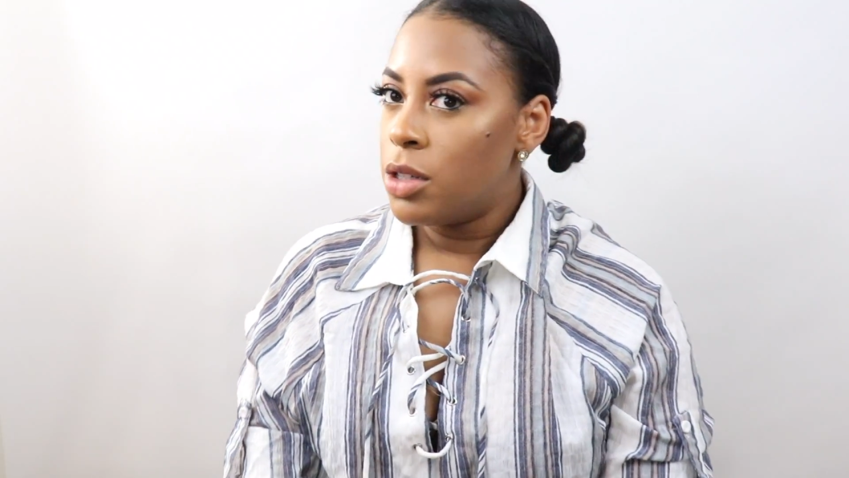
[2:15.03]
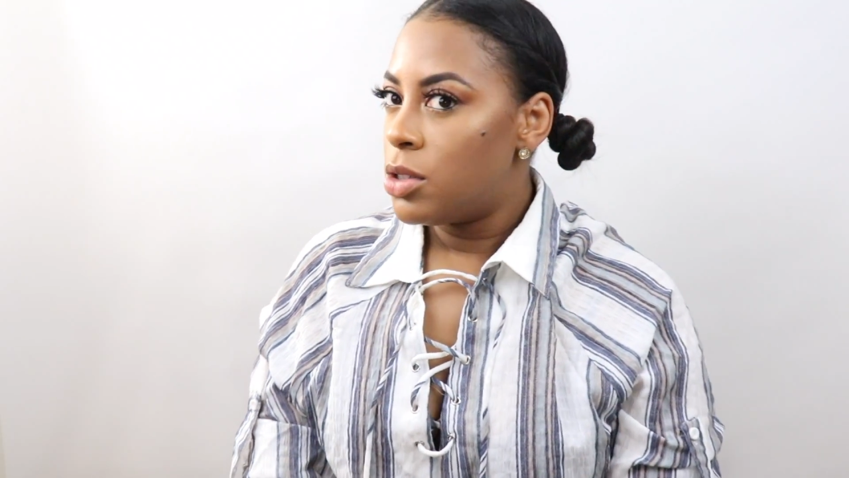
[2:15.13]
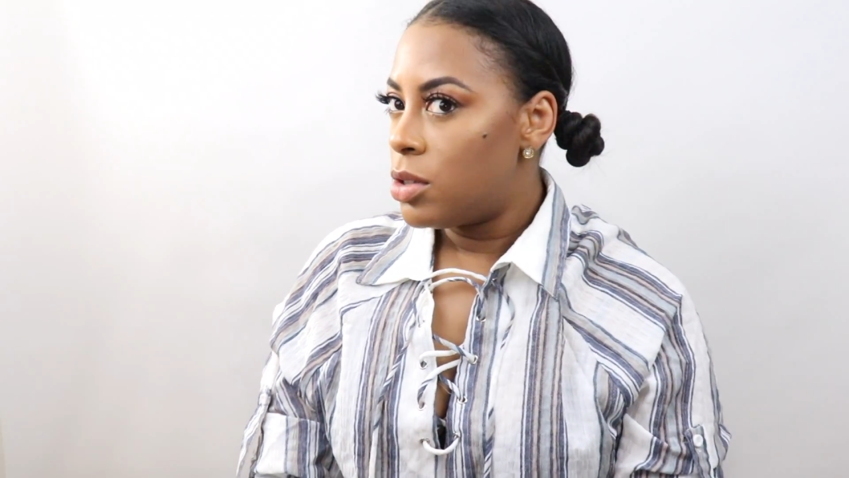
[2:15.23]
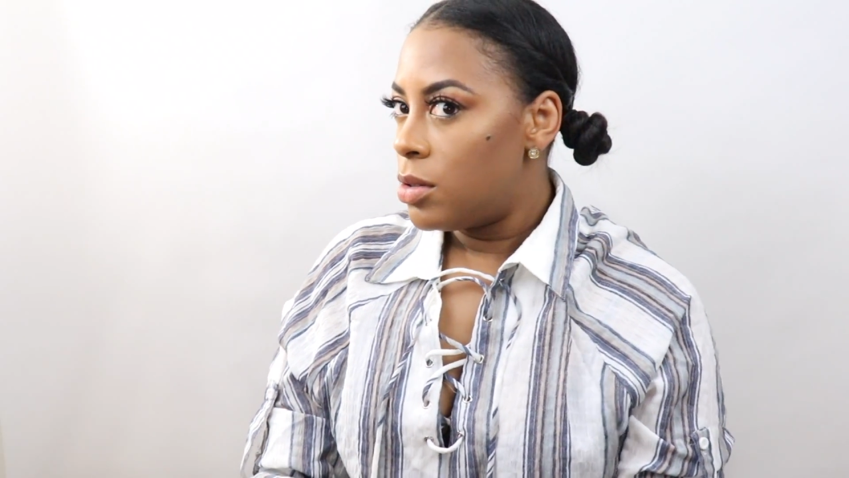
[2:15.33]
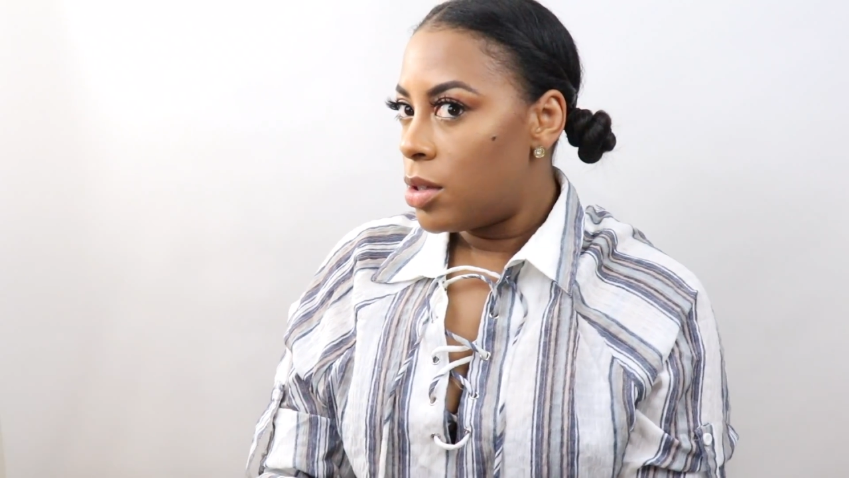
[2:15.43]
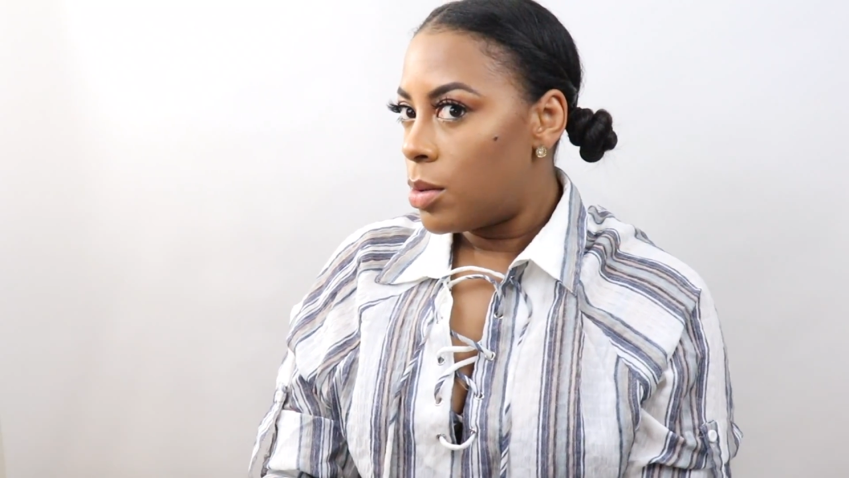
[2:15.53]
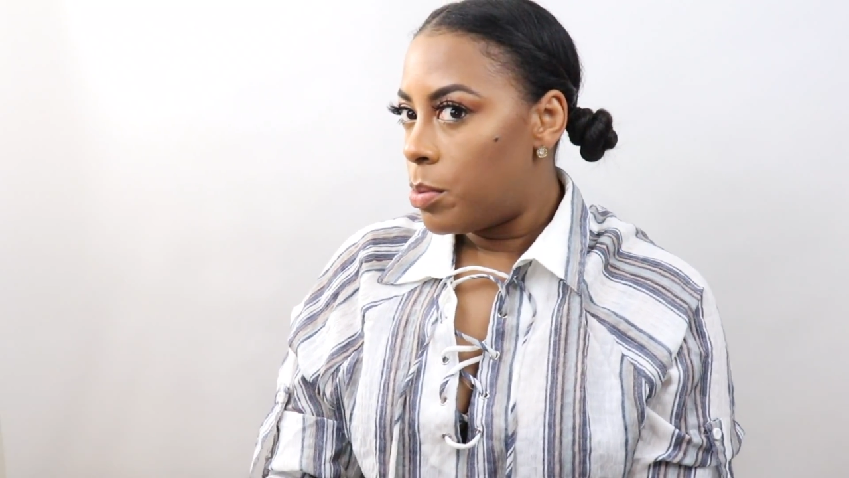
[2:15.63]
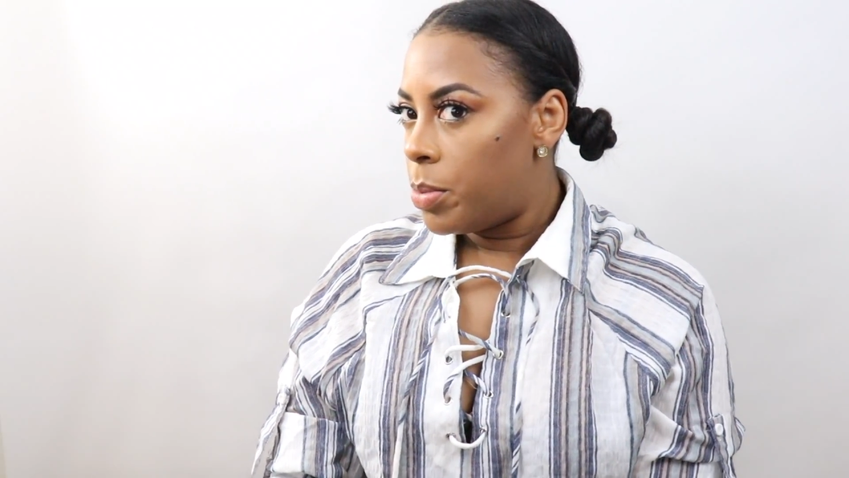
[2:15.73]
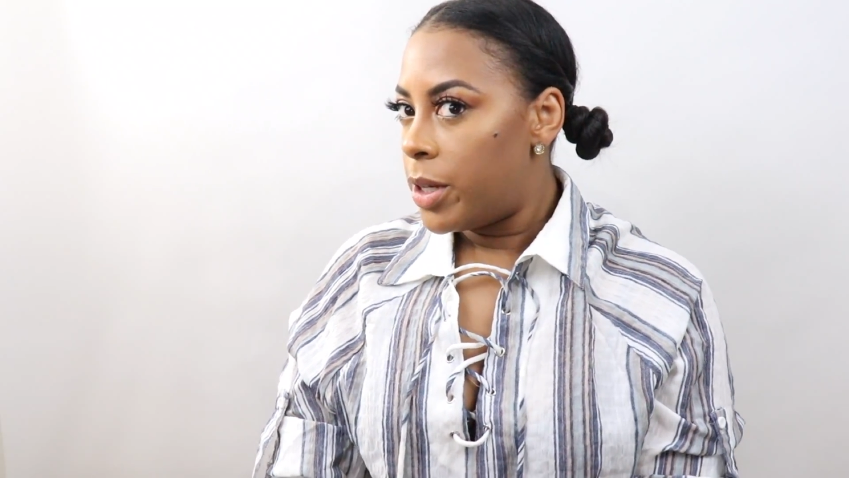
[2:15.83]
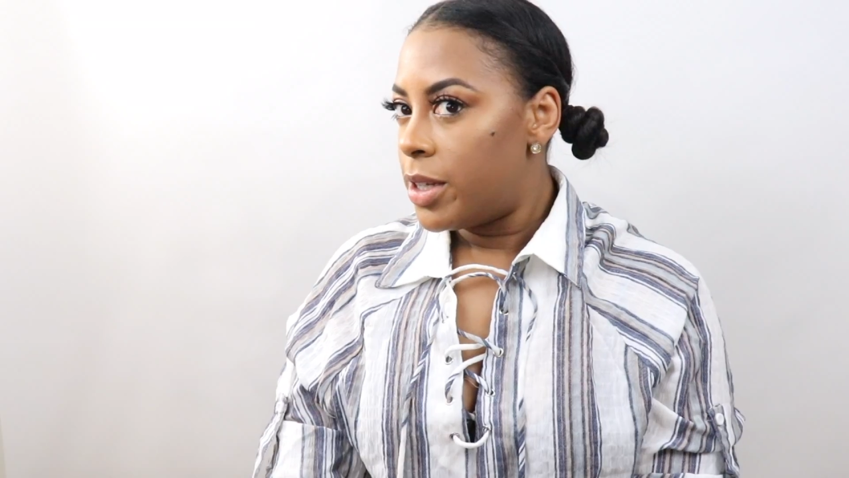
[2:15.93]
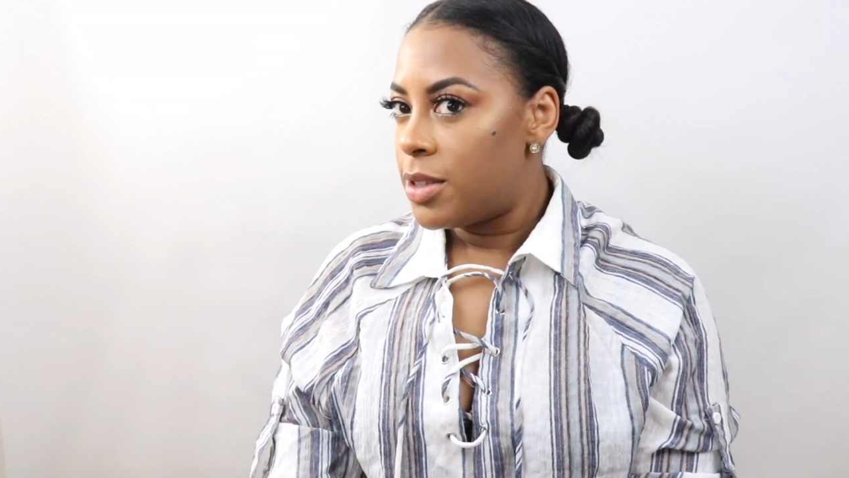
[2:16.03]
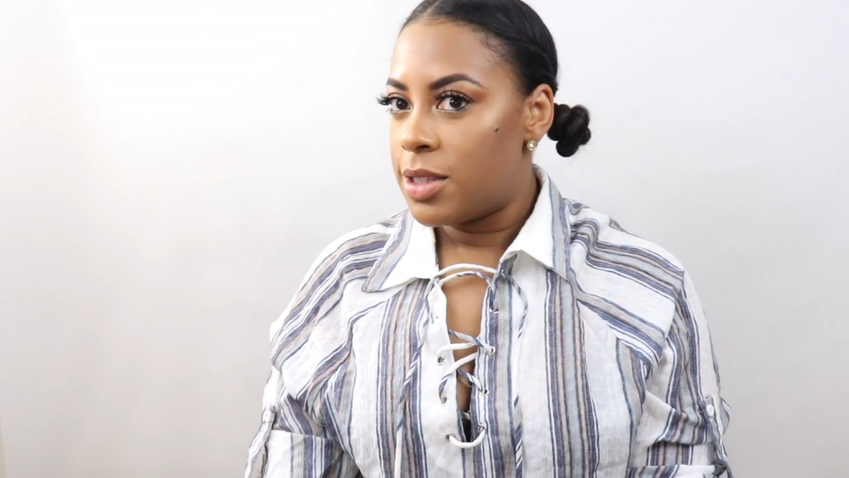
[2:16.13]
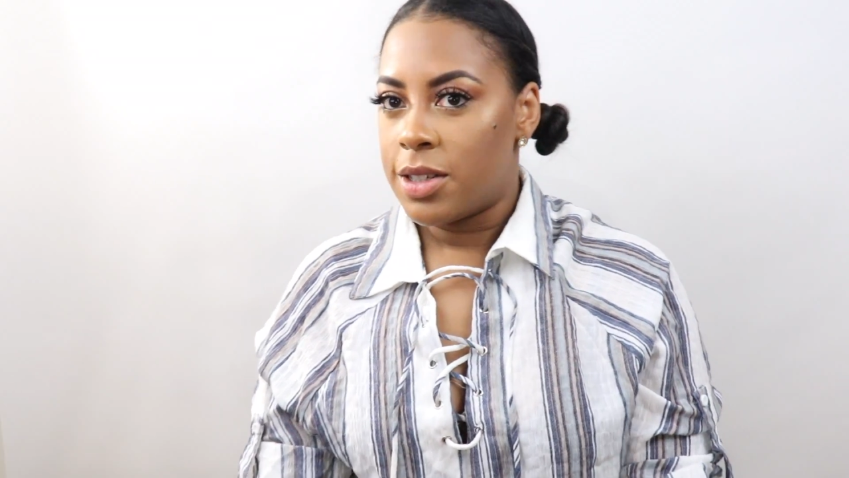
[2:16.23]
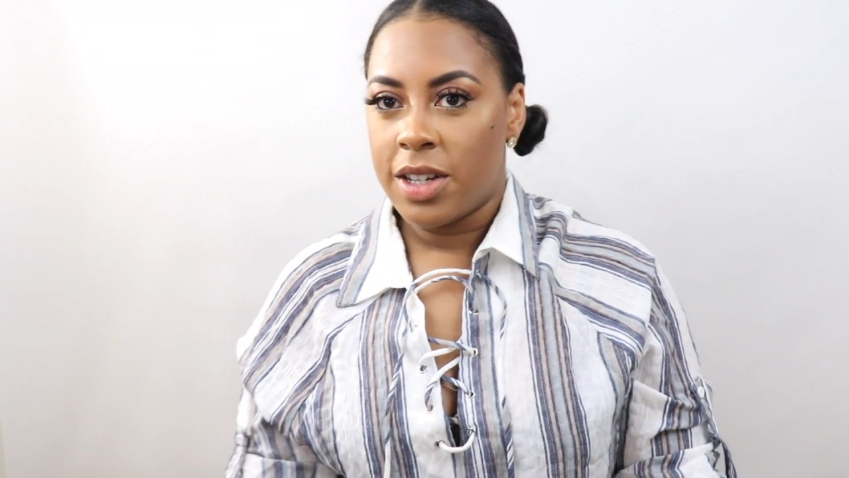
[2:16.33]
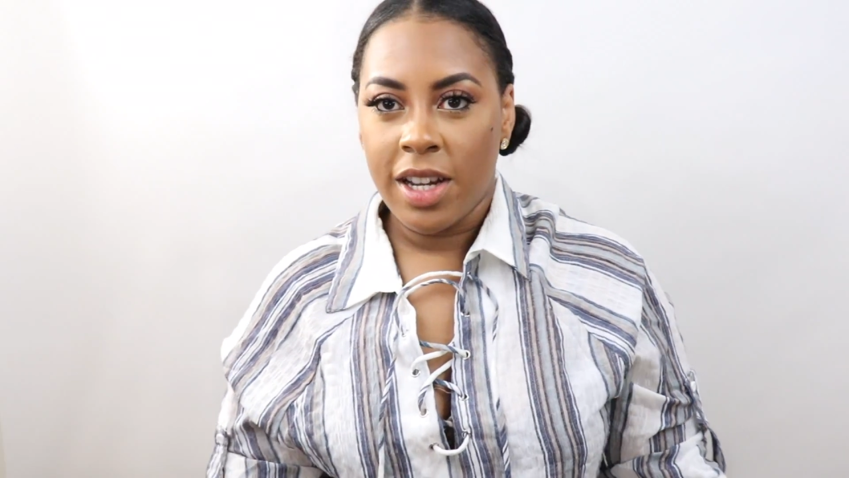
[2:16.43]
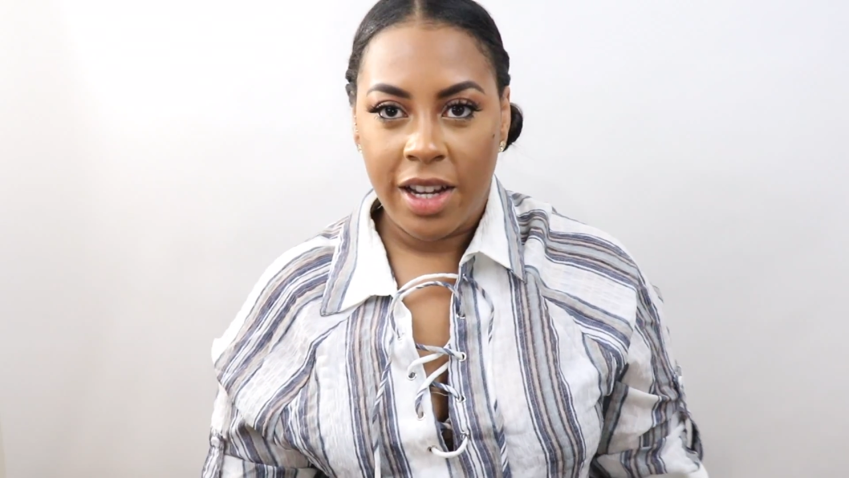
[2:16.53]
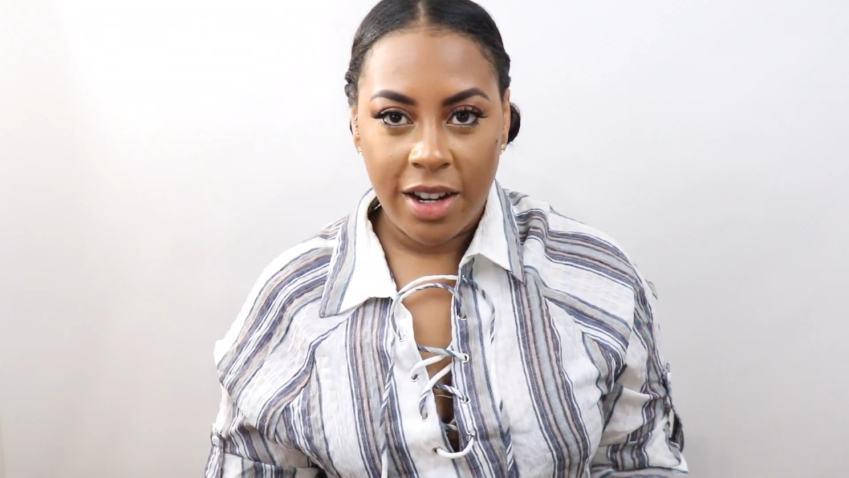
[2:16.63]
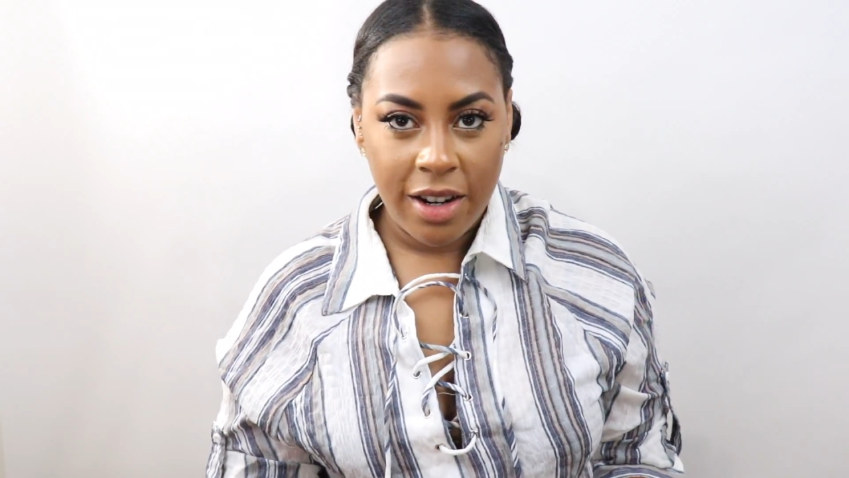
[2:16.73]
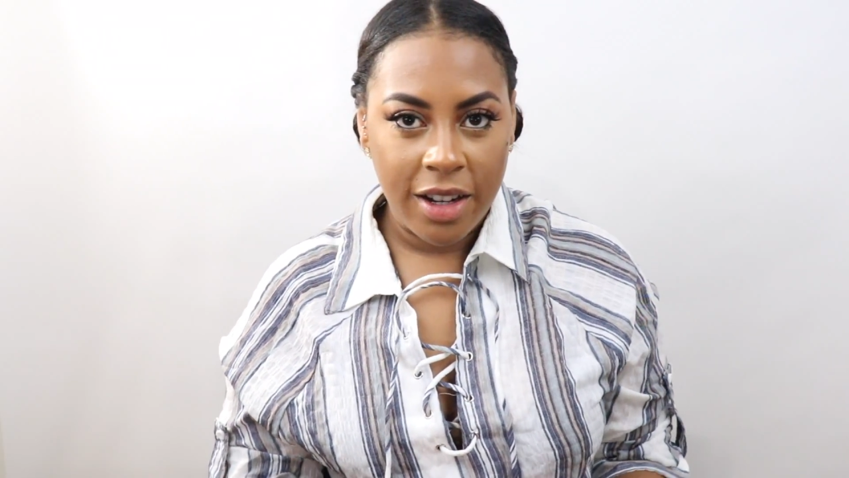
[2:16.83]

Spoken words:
two little buns in our hair,